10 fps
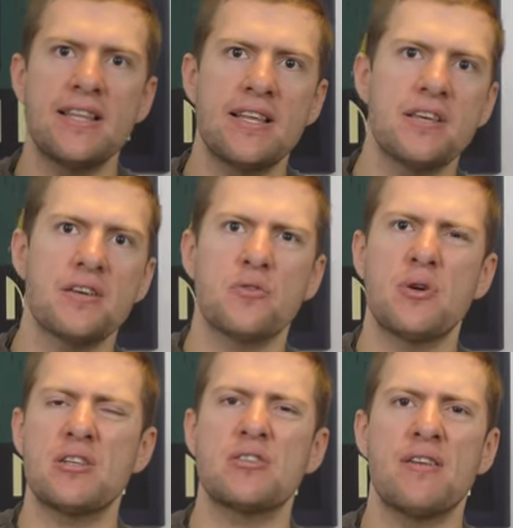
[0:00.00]
Then you can
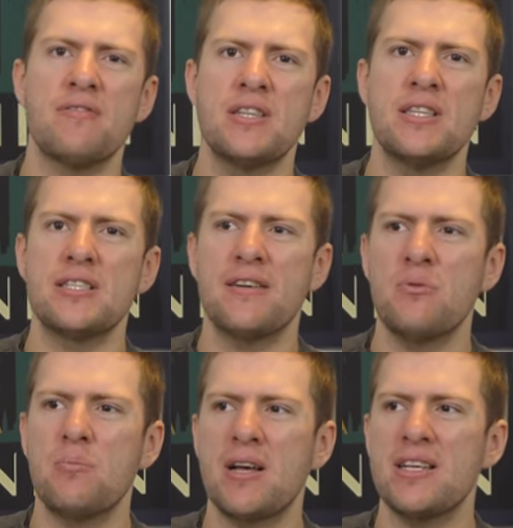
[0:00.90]
quick travel in this other
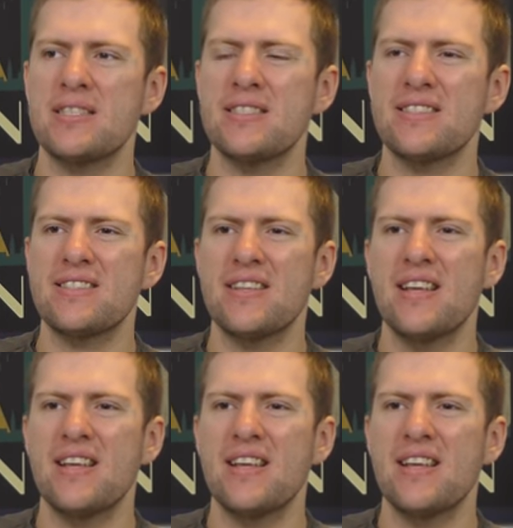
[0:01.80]
place. And it's just